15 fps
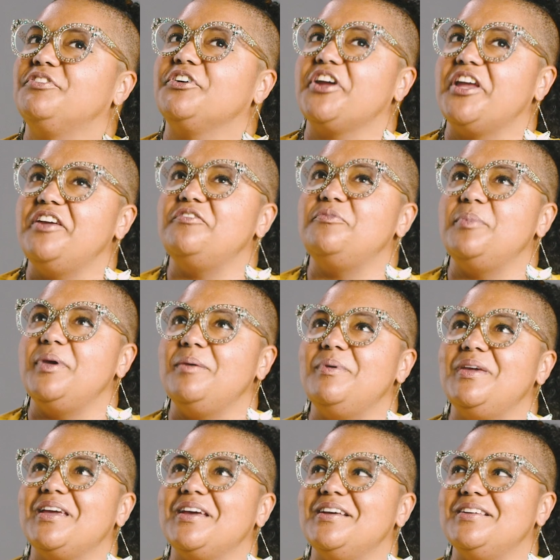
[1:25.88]
Forgive me
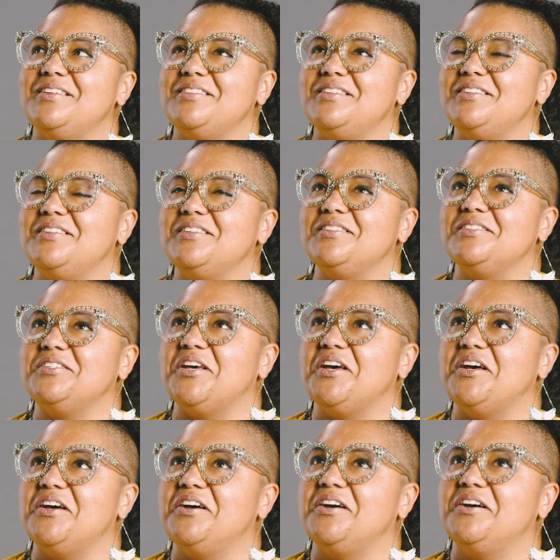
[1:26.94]
because this is
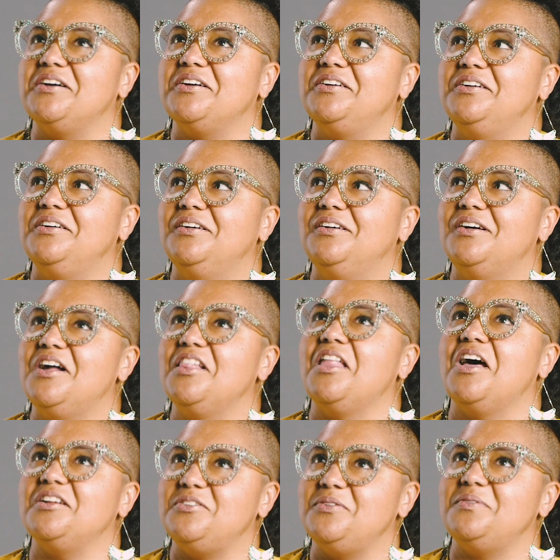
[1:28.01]
uh, a
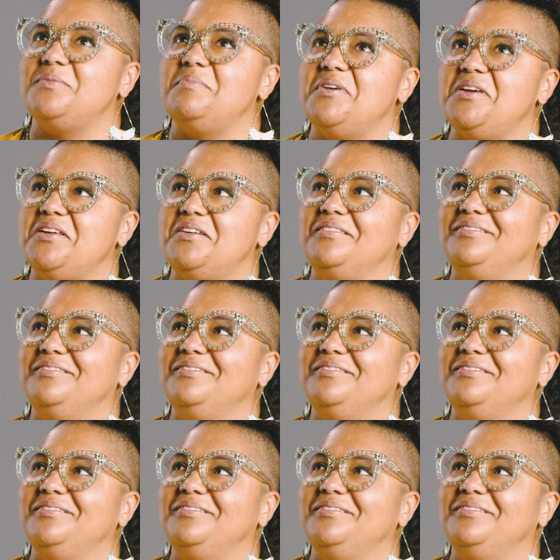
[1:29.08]
lot to admit.